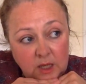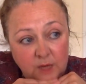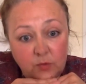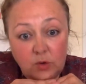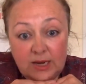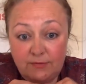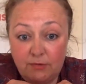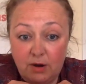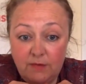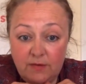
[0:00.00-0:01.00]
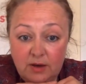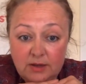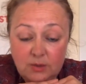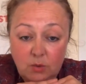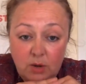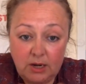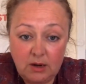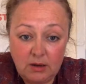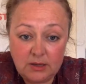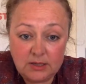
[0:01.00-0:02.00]
4-leaf rover is quite
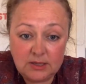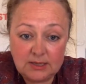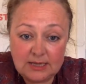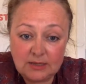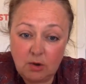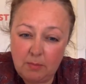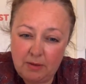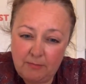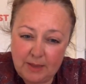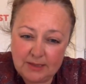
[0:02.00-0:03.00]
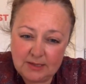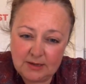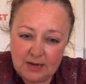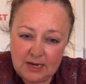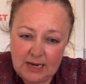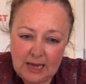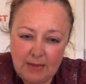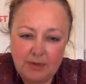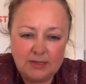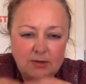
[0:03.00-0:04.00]
nice because that's got a bit of bentonite clay,
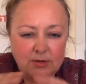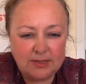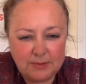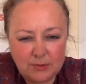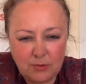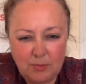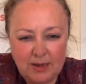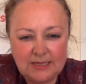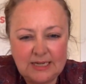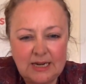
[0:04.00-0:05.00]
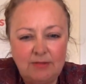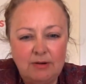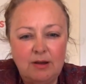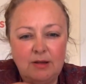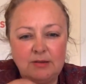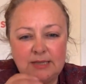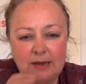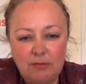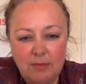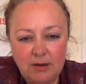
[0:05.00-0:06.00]
but it's got some soil bacteria and
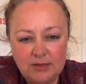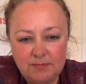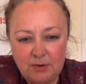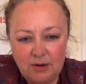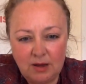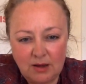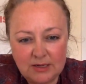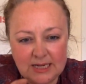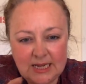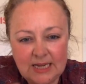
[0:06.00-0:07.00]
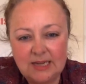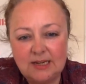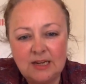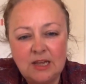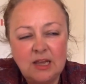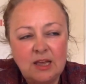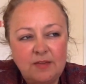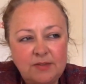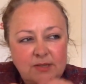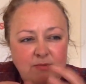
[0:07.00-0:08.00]
Saccharomyces boulardii, and
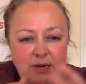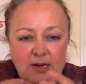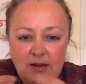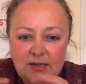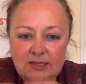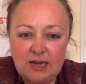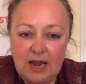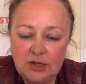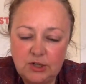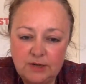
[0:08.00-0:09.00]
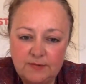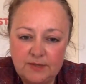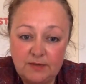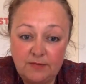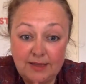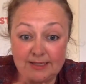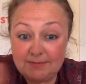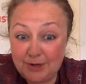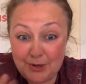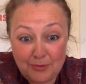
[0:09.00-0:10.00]
there's a really nice selection of stuff in there. Some
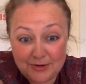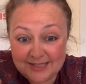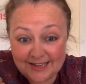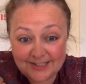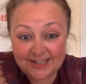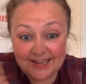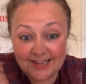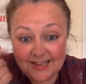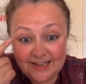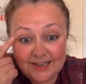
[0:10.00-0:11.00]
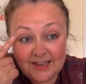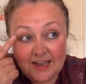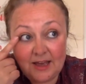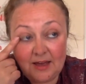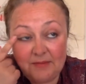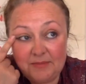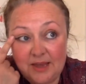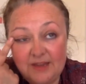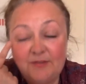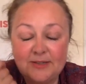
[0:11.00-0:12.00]
blueberries actually. Yeah,
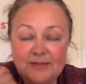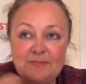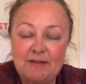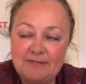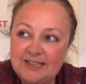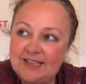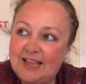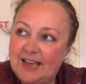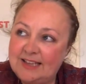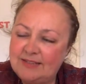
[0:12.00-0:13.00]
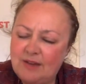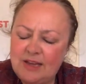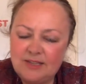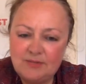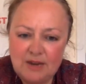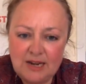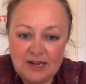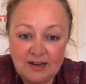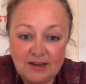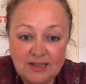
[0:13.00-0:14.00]
you've got some berries in there. It's a really
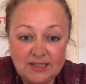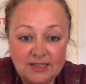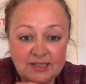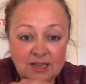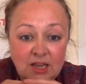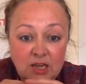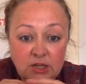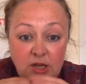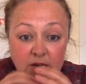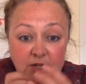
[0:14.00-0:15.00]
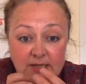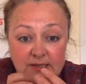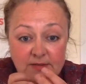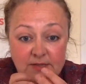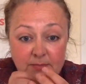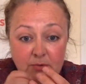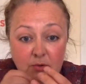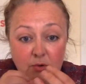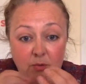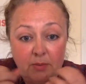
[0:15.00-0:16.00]
nice digestive
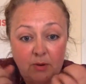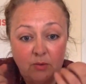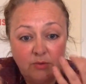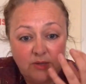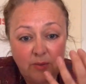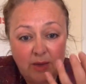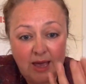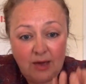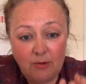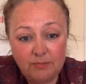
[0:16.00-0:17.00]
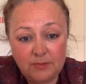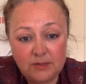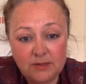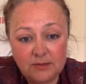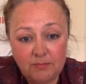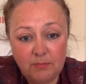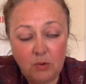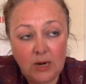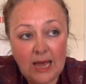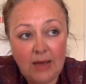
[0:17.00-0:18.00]
support, but also it helps
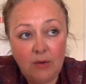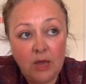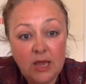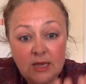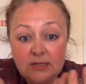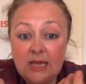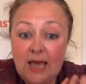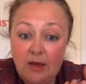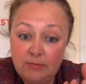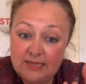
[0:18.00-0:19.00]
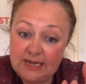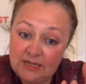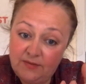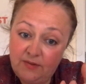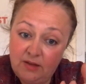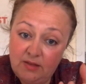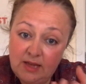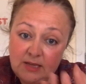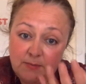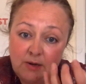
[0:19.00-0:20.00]
solidify
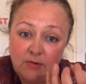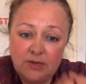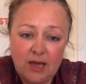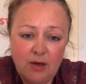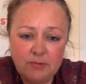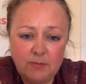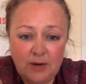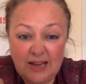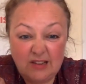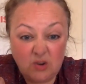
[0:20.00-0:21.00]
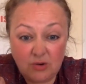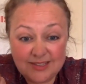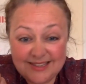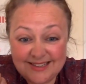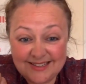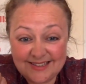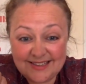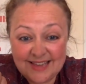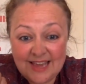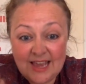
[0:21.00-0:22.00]
things, but it also helps pull out toxins.
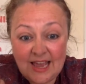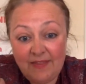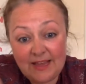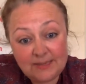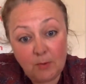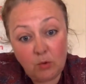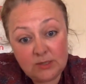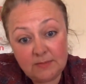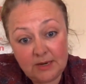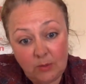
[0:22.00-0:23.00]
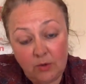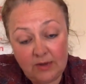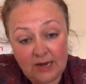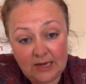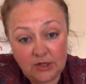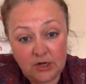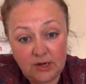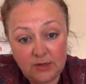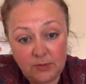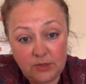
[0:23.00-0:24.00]
And that's ultimately what the
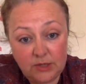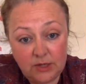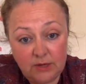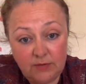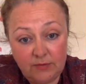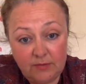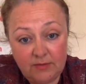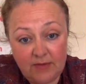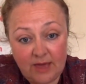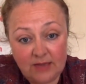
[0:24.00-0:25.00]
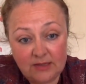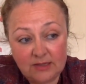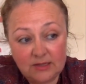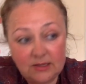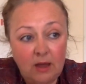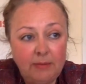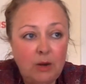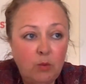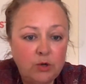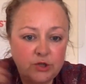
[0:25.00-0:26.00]
lactulose would do from the vets. I mean, I
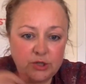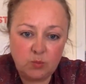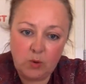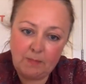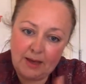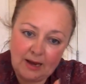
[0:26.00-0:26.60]
wouldn't just whip out